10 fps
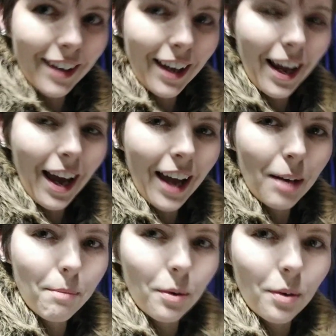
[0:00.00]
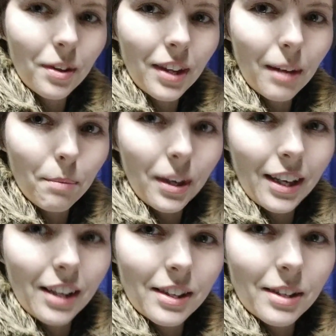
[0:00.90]
an animal that
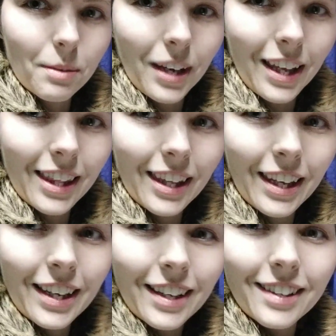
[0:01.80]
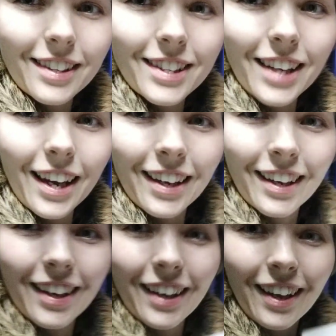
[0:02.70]
begins with D.
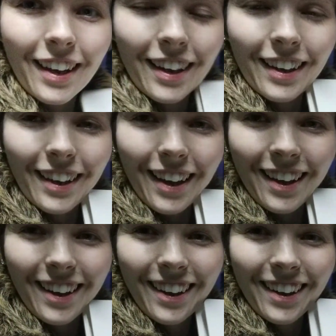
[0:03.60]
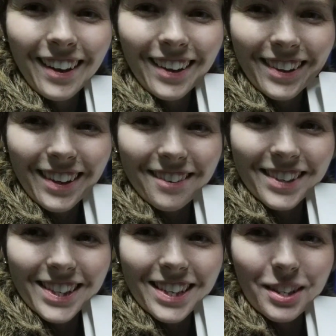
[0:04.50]
Ah, there
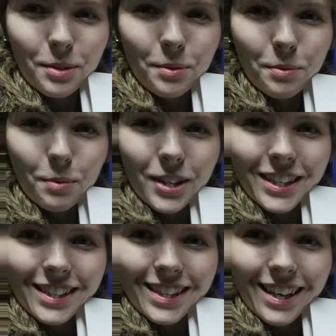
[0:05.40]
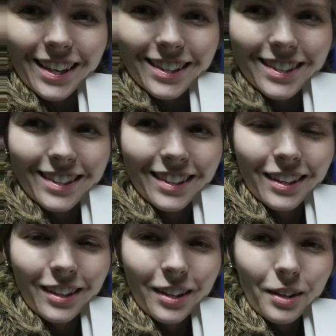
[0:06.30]
it is. What is this?
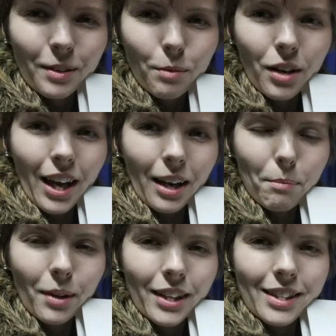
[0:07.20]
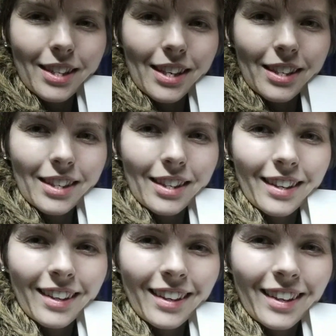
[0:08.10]
What animal is this?
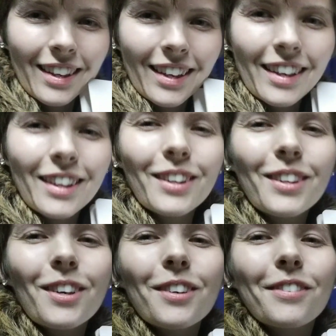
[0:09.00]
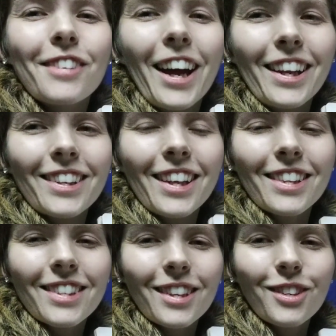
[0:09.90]
You're right,
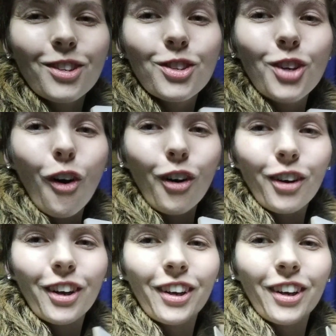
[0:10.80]
it's a dog.